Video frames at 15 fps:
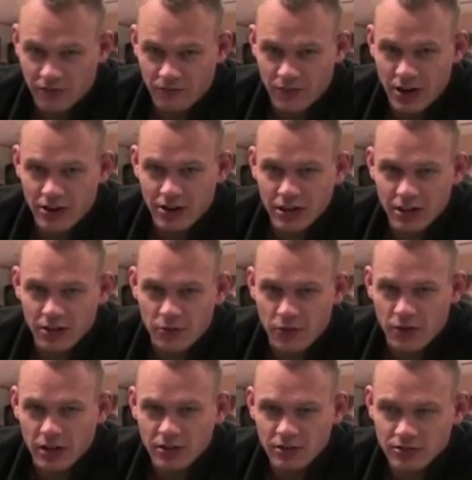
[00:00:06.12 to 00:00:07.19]
is a very little
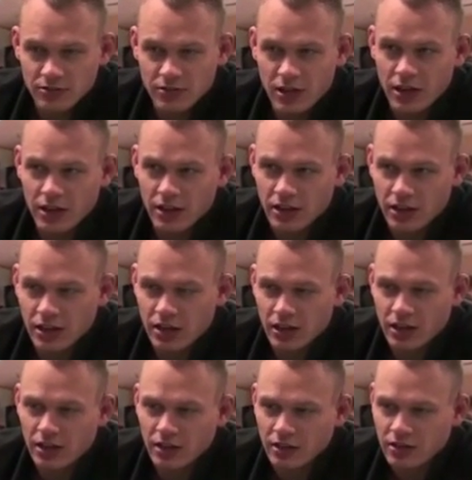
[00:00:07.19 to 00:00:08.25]
thing that
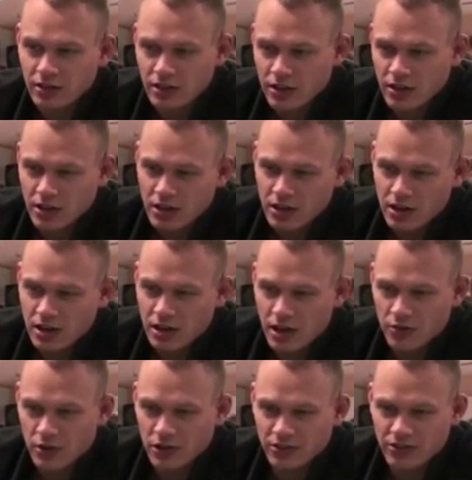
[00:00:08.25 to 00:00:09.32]

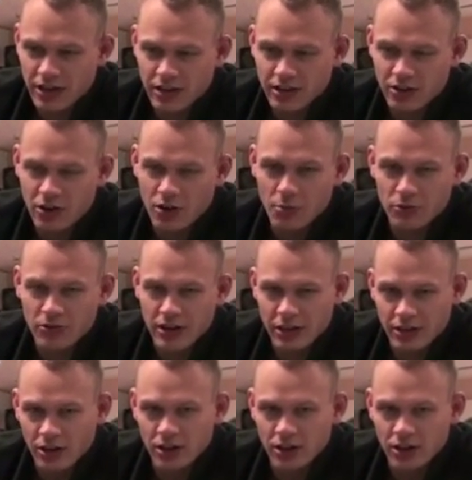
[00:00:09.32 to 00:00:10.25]
I think it's like almost like an